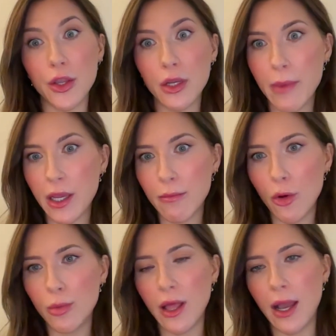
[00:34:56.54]
are you going to make a
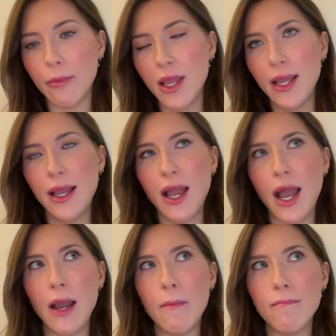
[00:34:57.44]
mobile app?
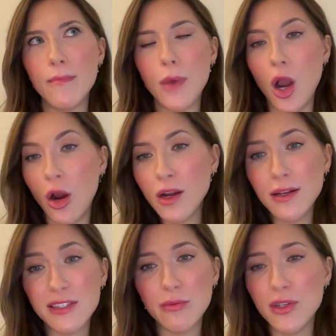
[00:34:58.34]
Um, our
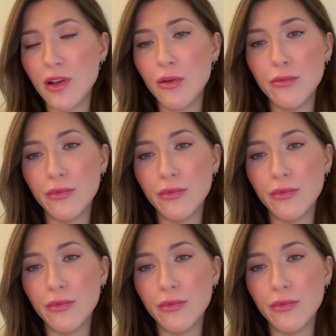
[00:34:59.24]
customers aren't